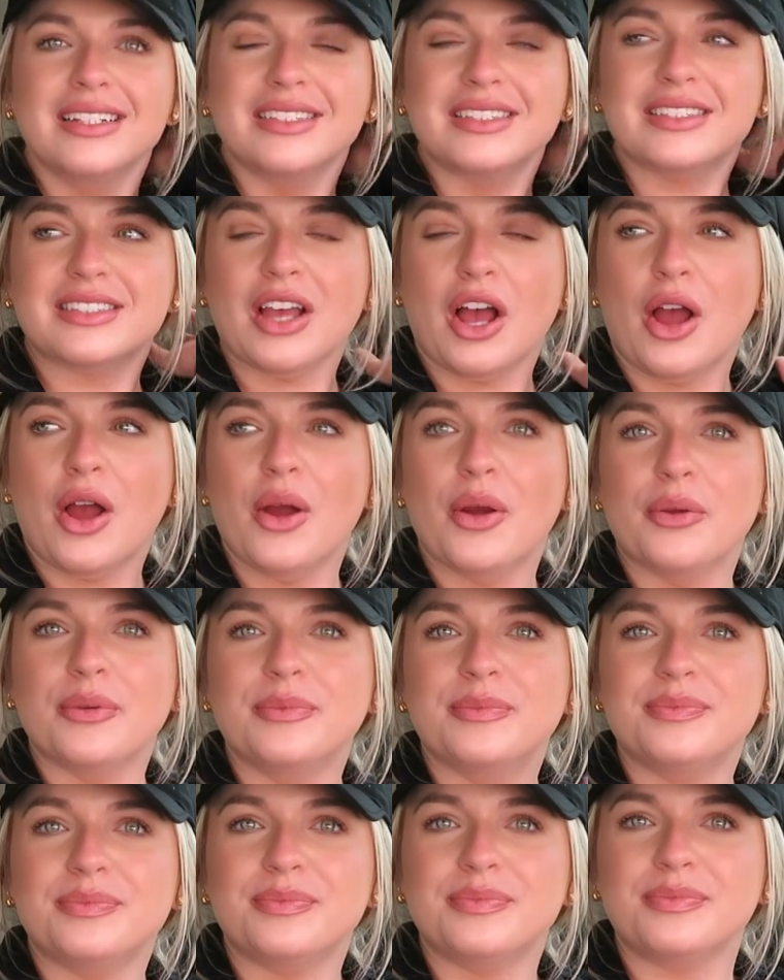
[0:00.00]

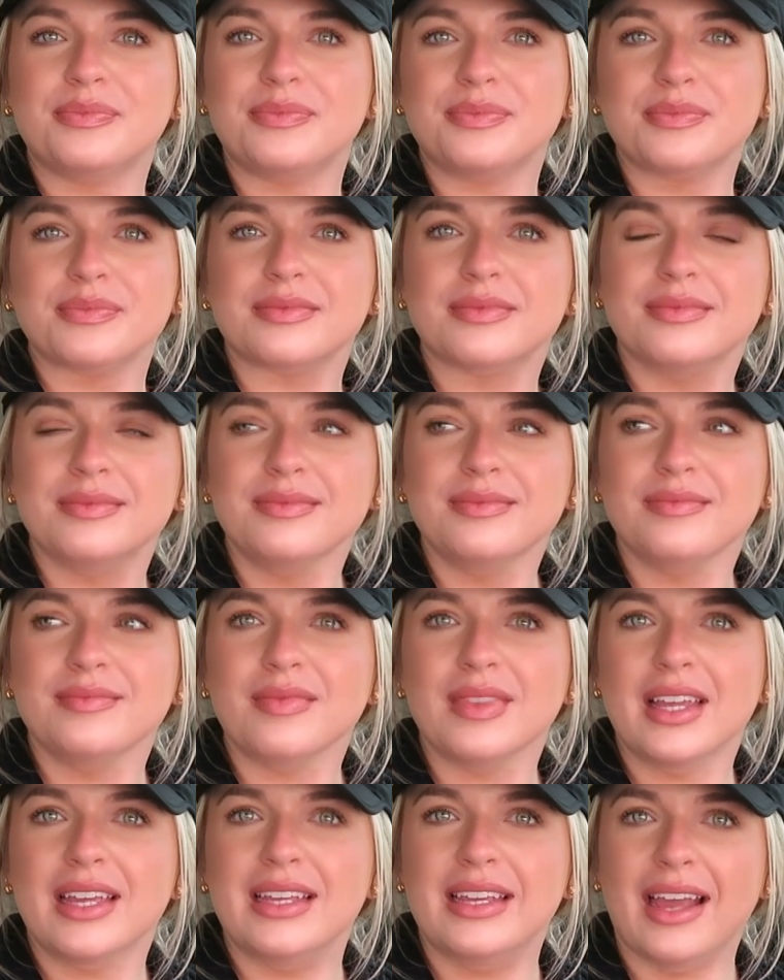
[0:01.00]
So,
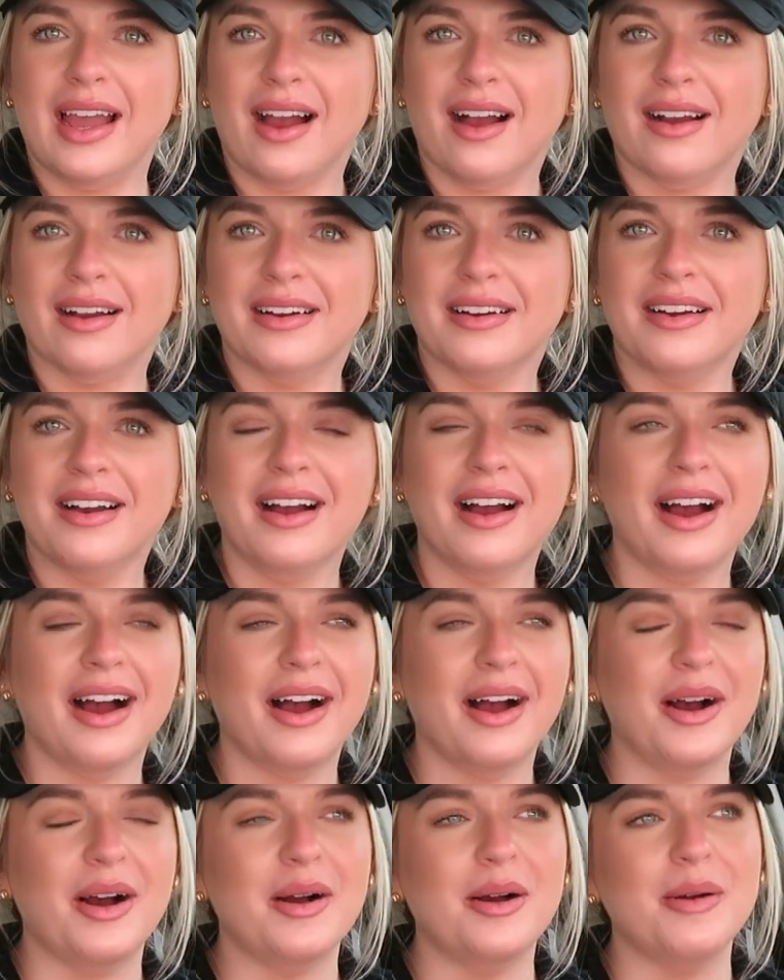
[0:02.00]

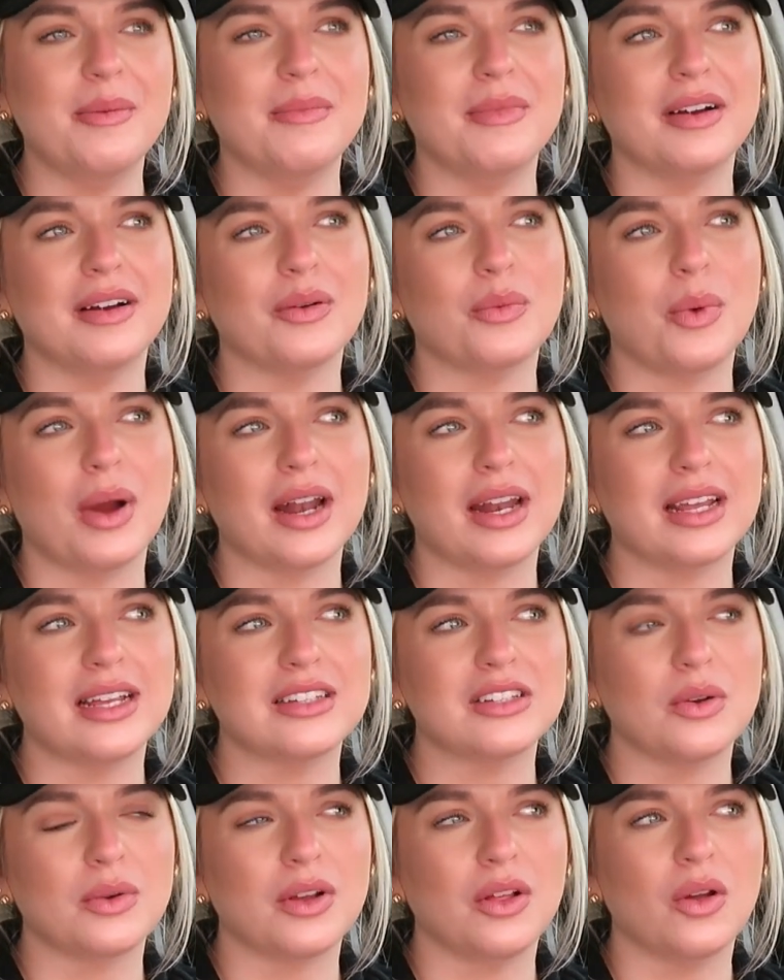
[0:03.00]
yeah, wedding
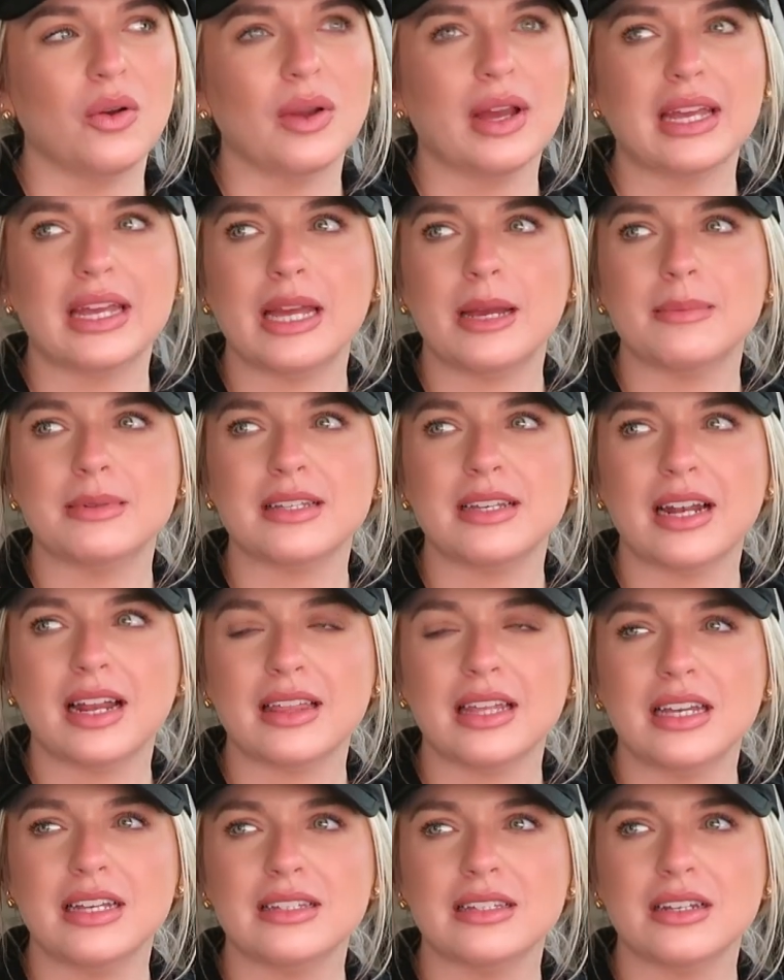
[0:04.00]
is going on. Gibson, I
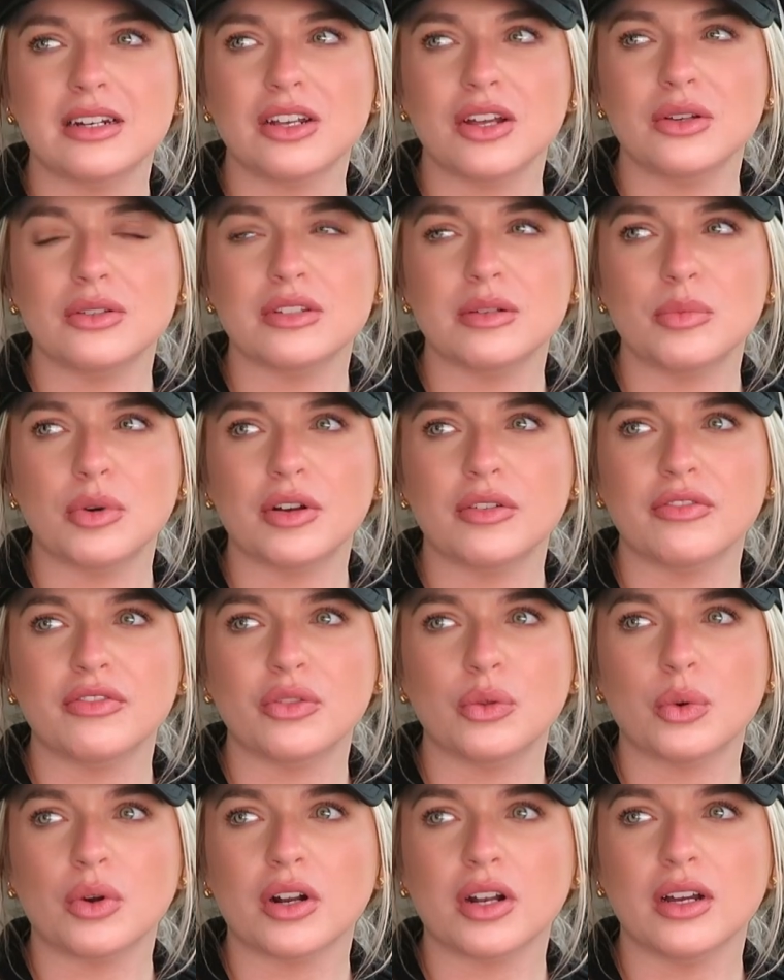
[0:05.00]
think, is going to go somewhere in
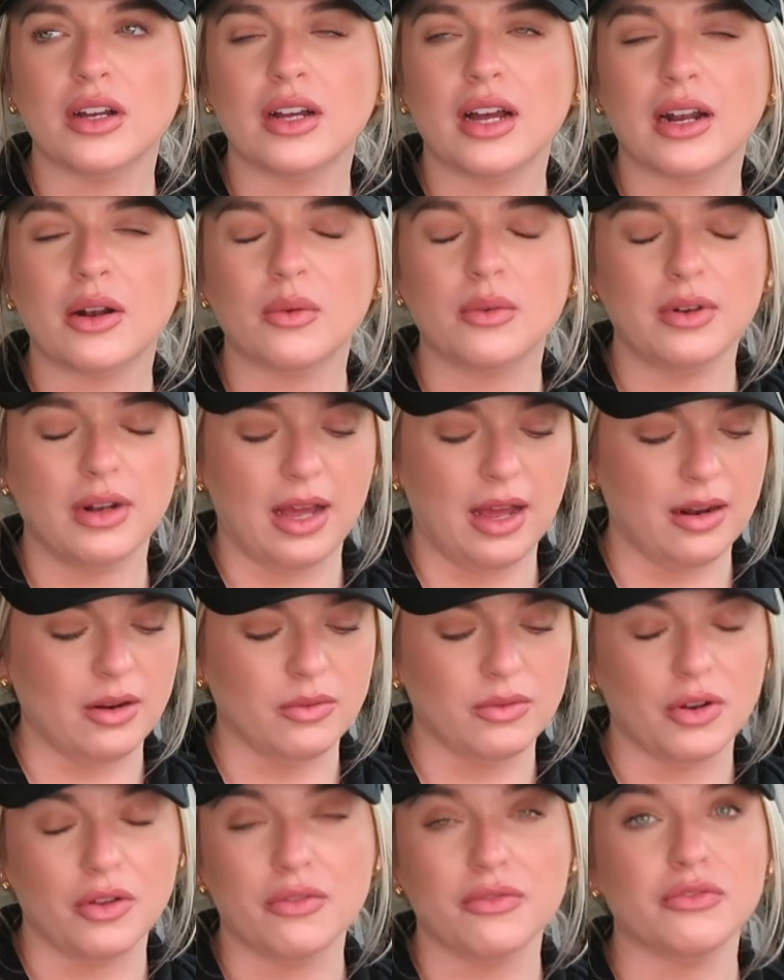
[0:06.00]
Florida. I
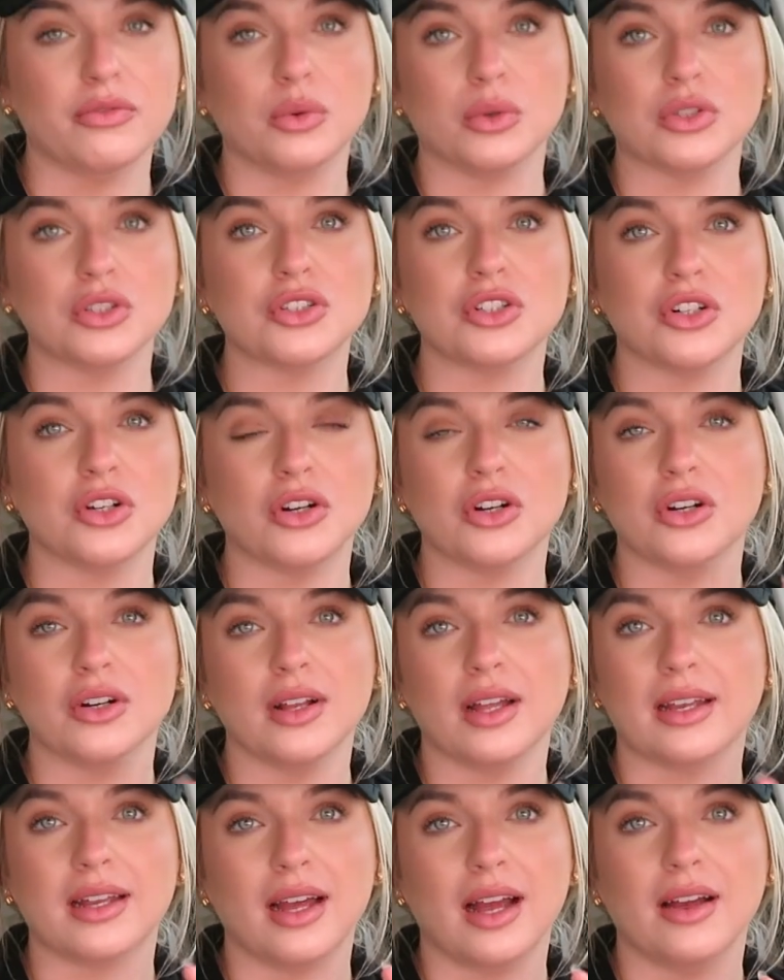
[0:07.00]
don't know for sure.
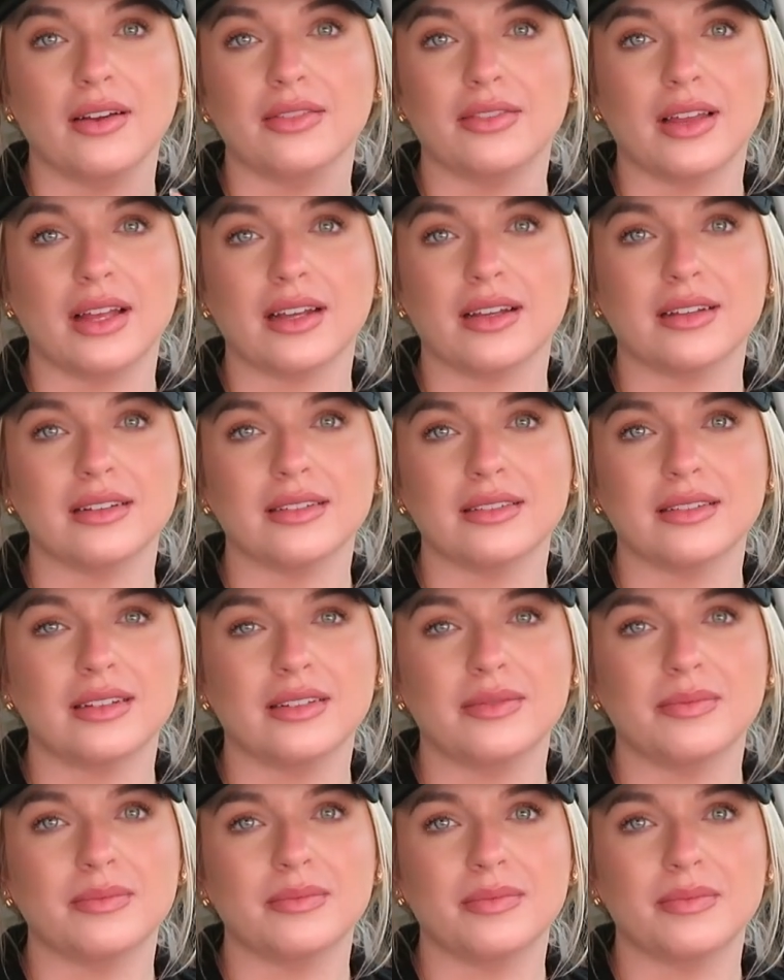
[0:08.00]
Like,
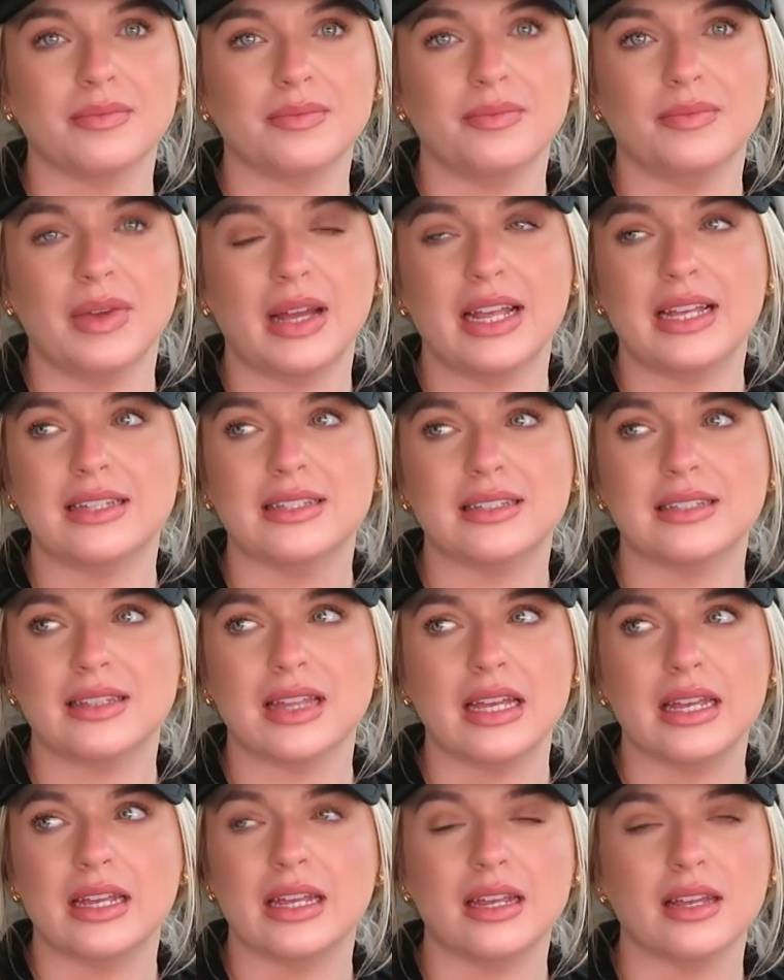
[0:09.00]
he's
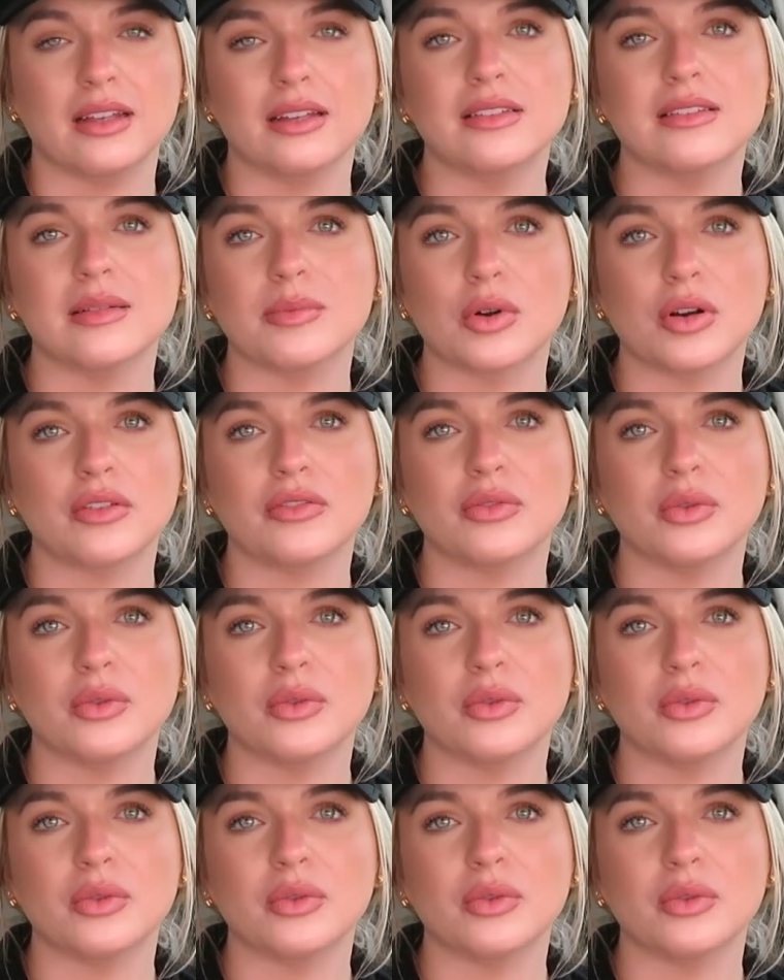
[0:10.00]
thinking somewhere in